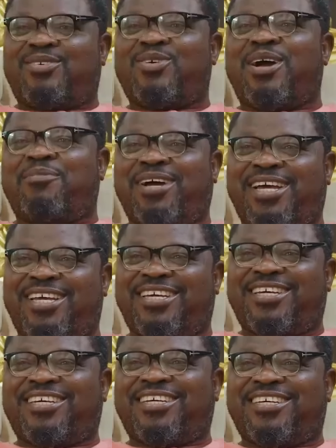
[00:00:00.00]
Who am I?
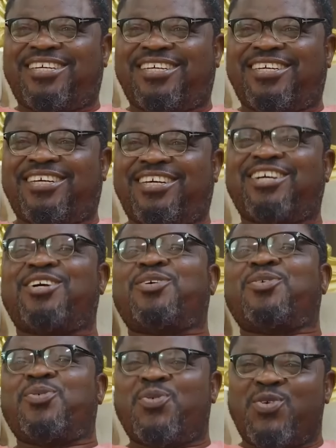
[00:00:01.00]

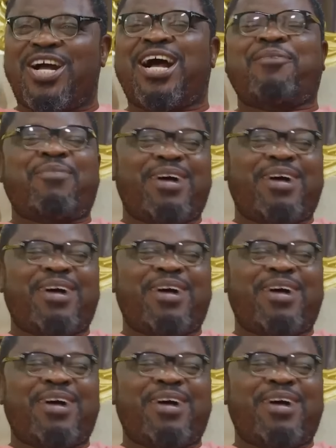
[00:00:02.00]
Who am